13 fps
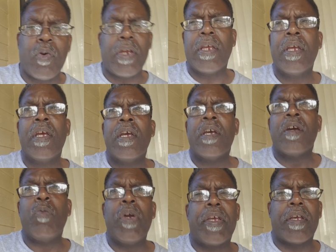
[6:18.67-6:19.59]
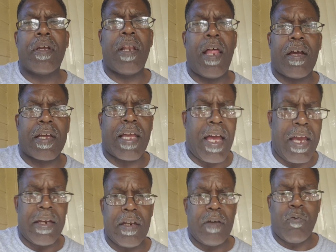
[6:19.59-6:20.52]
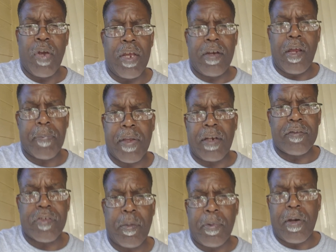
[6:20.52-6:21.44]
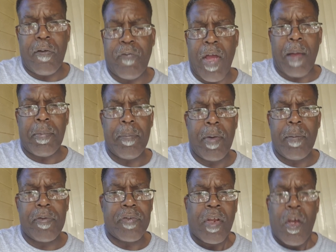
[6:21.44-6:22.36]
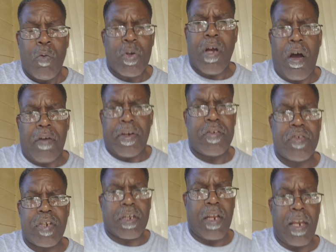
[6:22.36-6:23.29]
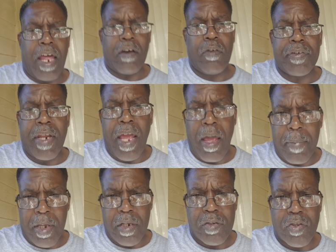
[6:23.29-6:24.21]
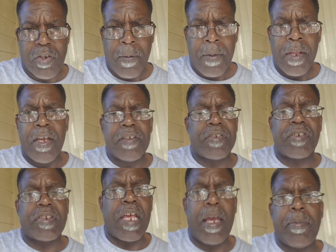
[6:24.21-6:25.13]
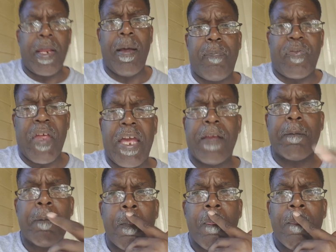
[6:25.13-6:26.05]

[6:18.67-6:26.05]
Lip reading: We kill Al-Qaeda. If we end up killing some of their family members, we call that shit collateral damage. It's the same damn thing